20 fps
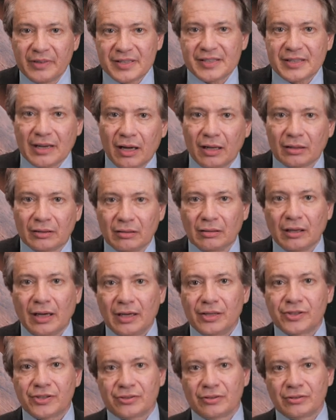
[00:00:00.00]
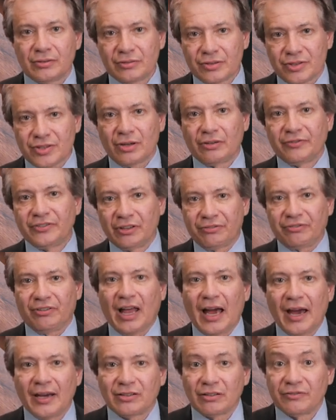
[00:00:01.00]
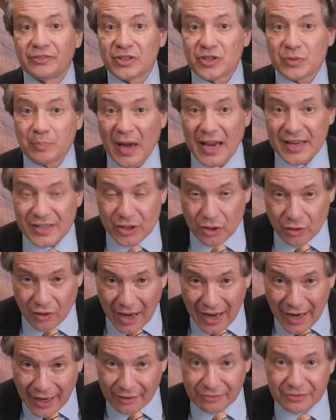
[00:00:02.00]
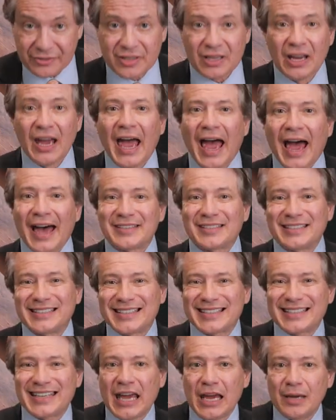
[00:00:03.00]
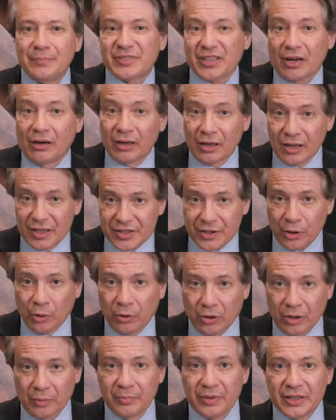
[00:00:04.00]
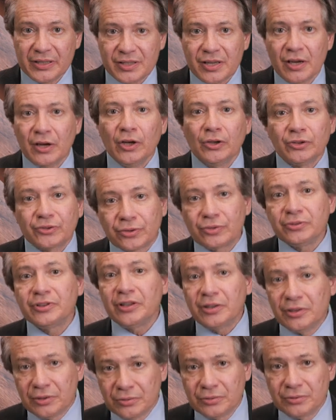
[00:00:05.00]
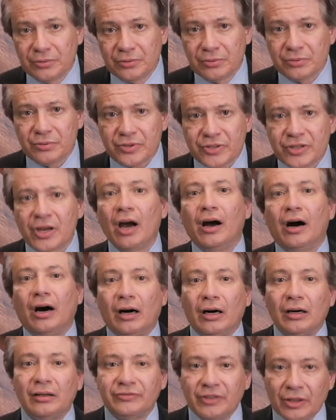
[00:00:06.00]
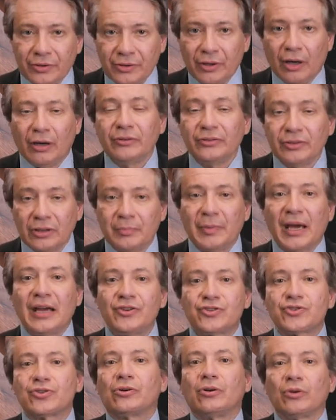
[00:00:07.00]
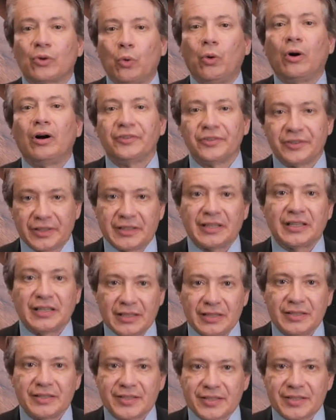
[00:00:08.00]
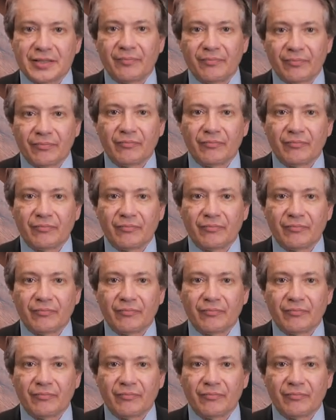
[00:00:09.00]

these calculations of the flight of the spacecraft as it escapes Earth's orbit through the use of non-dimensional quantities.